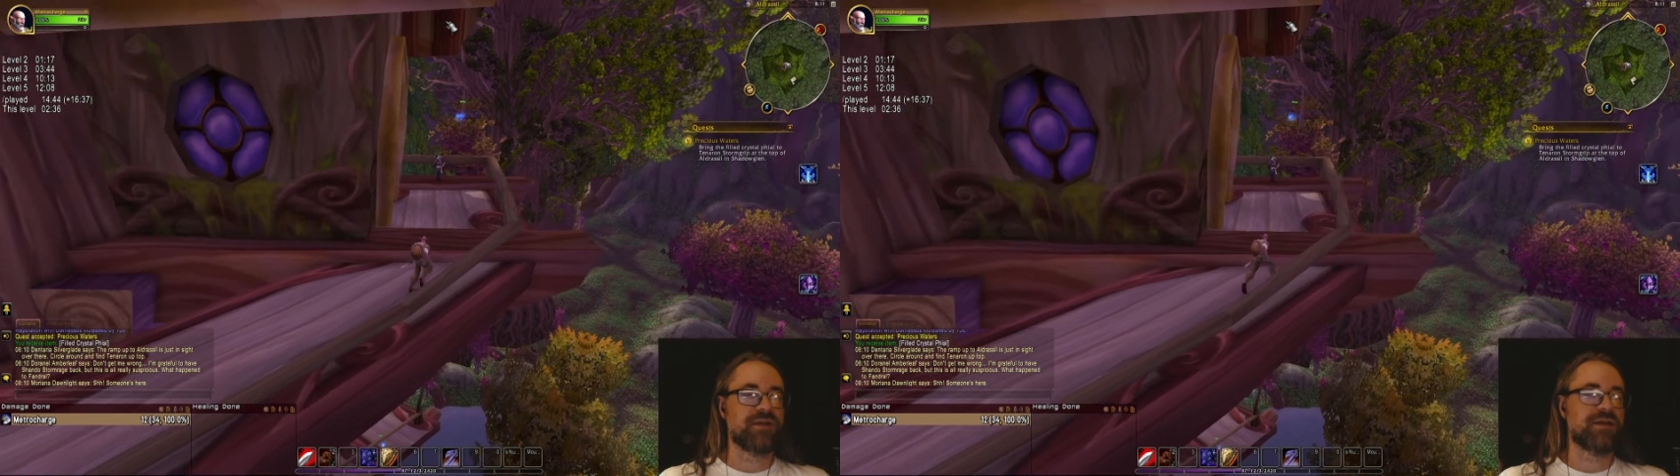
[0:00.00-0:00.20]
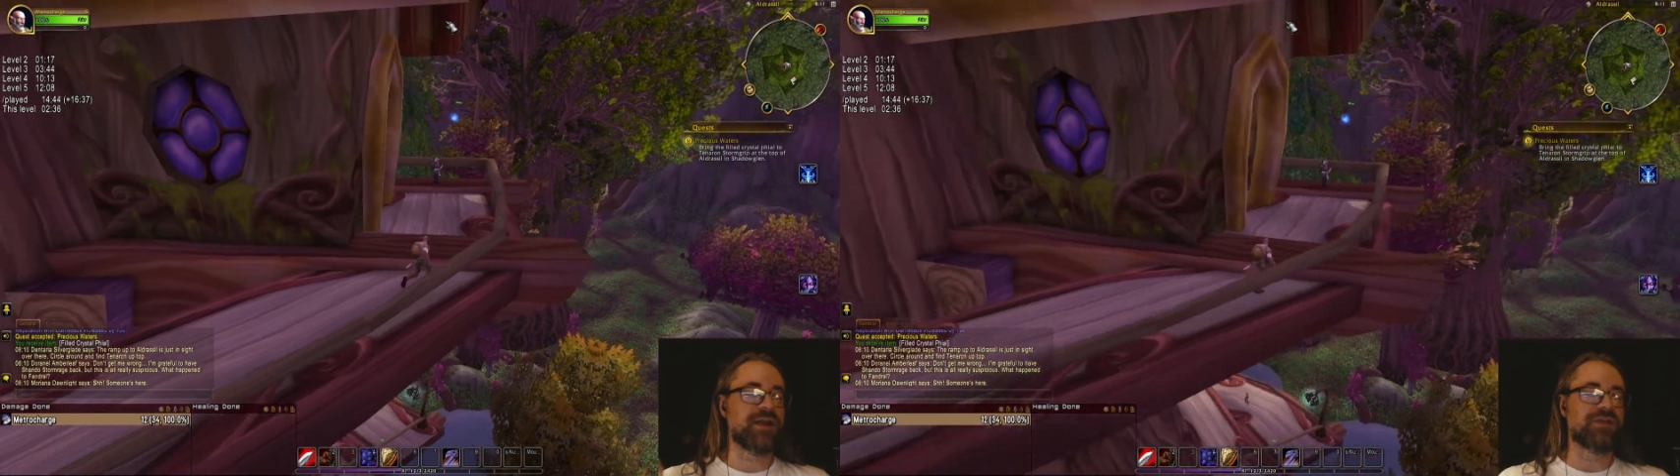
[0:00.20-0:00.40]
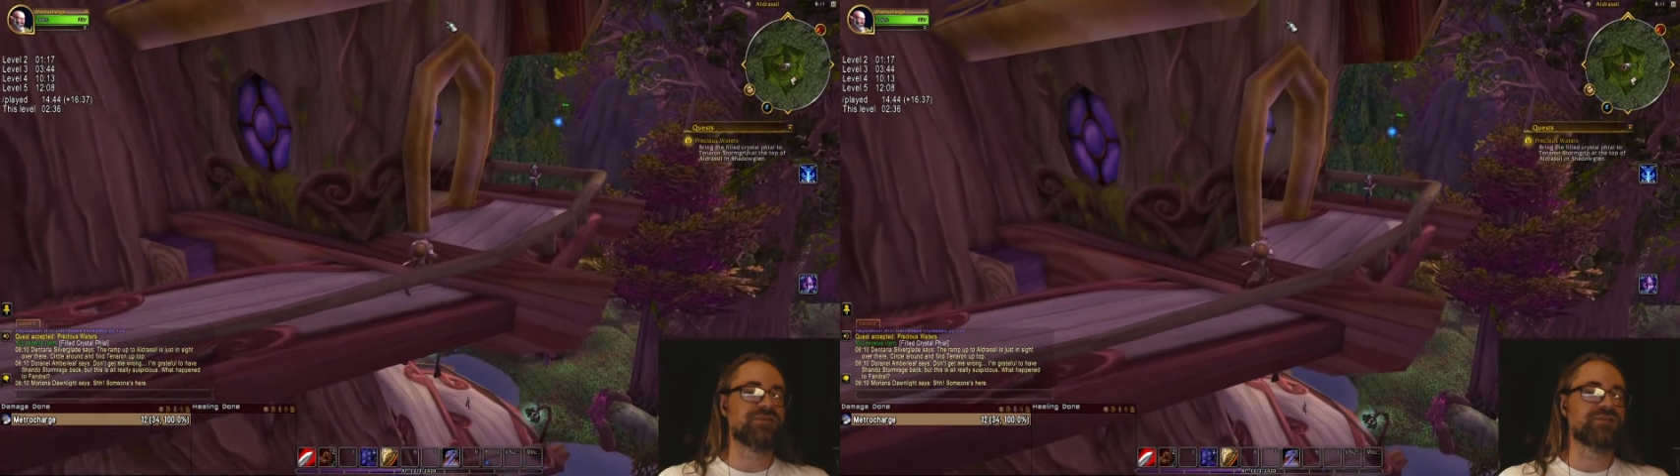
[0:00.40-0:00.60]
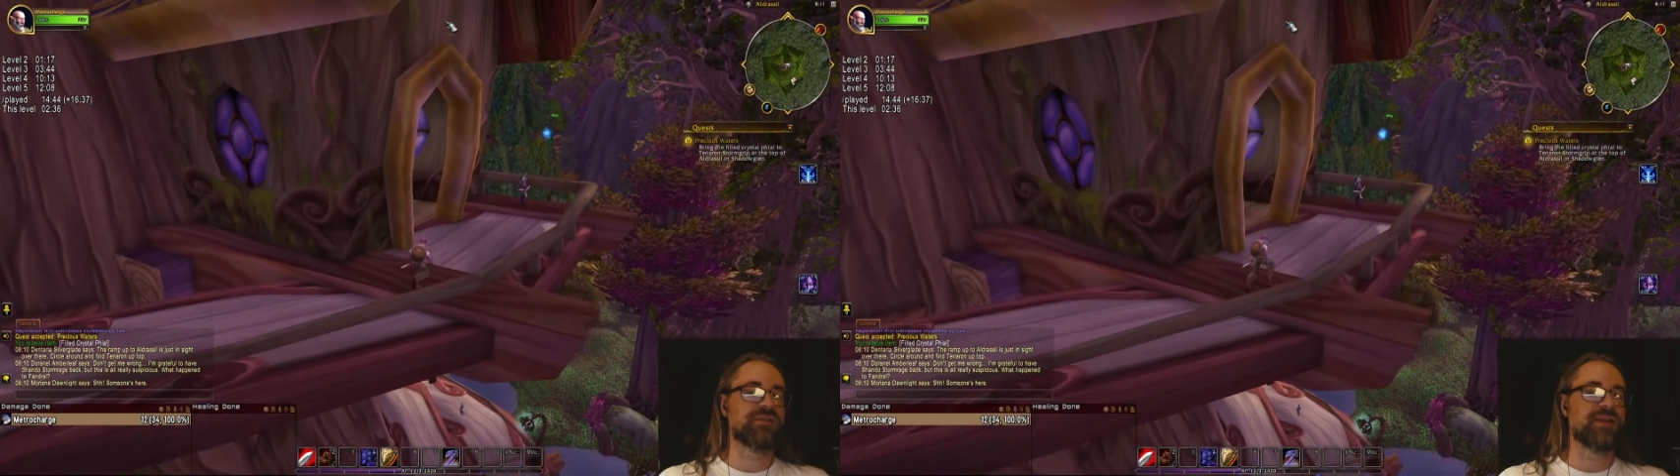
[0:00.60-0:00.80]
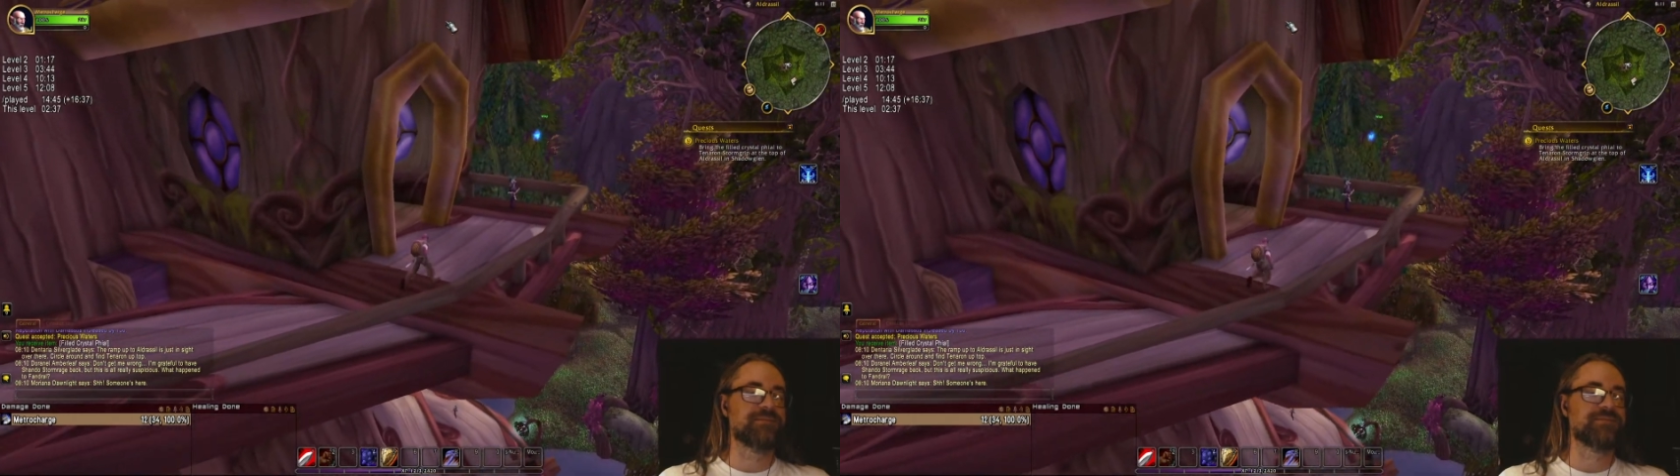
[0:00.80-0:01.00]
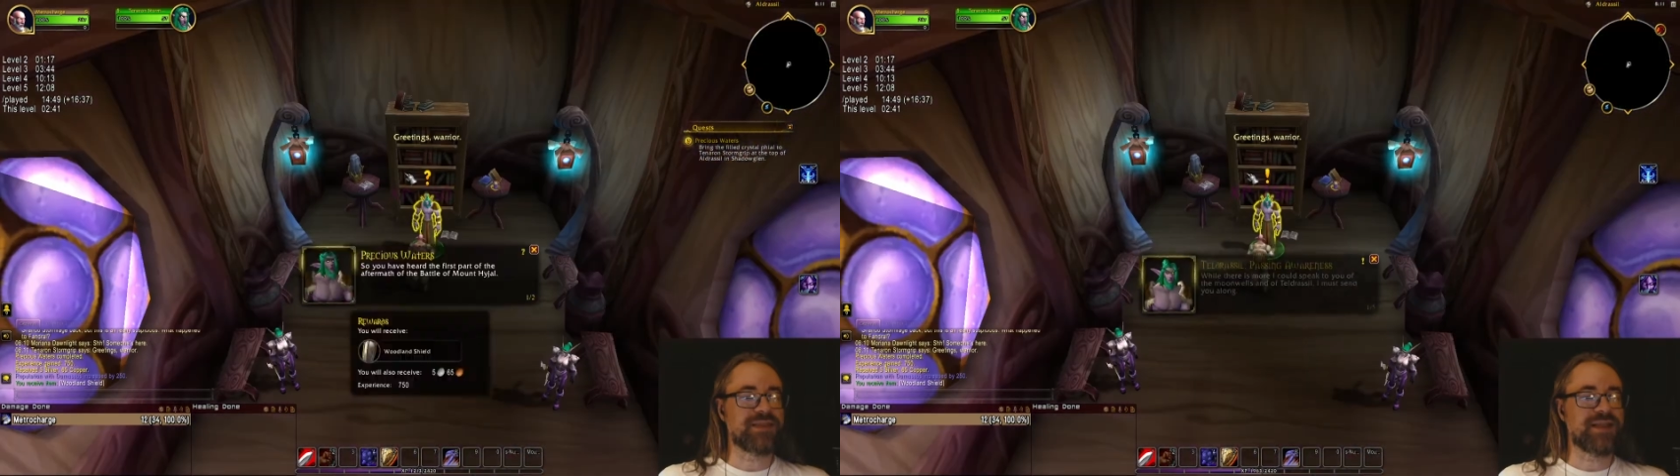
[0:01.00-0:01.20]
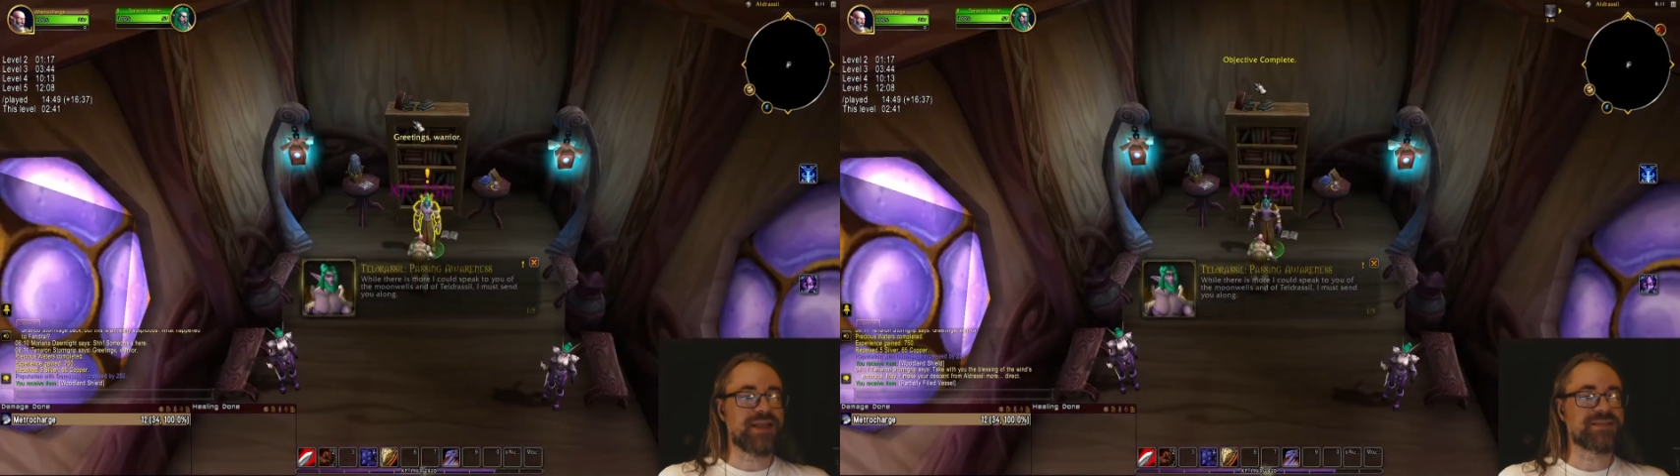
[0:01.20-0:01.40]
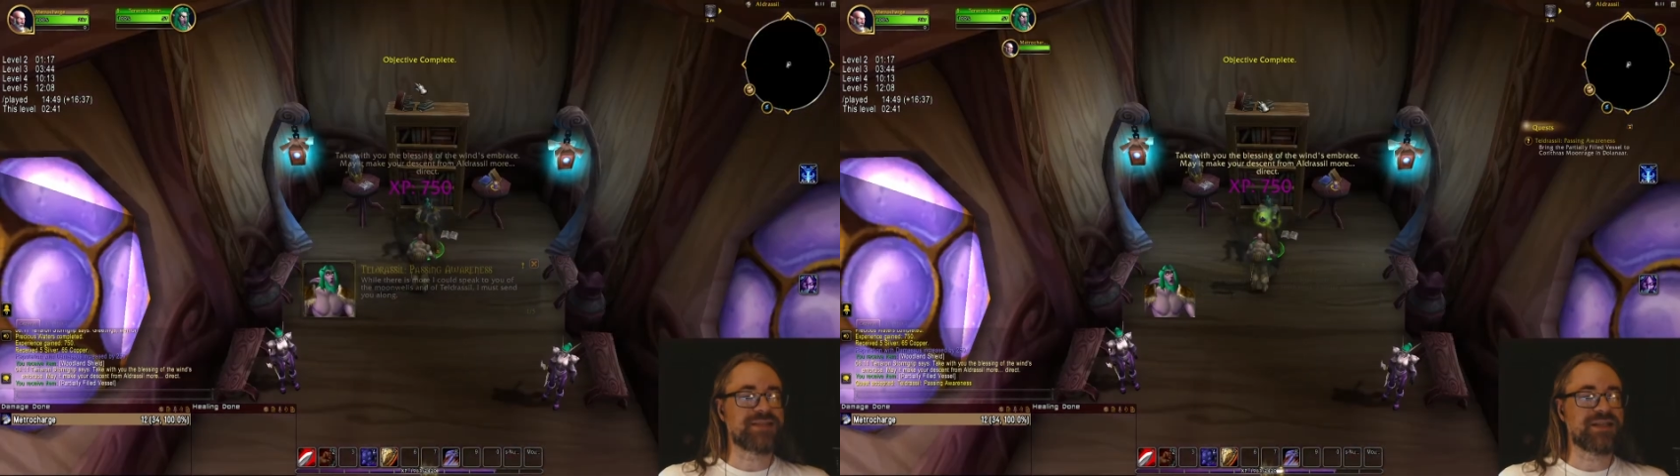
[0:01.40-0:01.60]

very interesting. The thing is,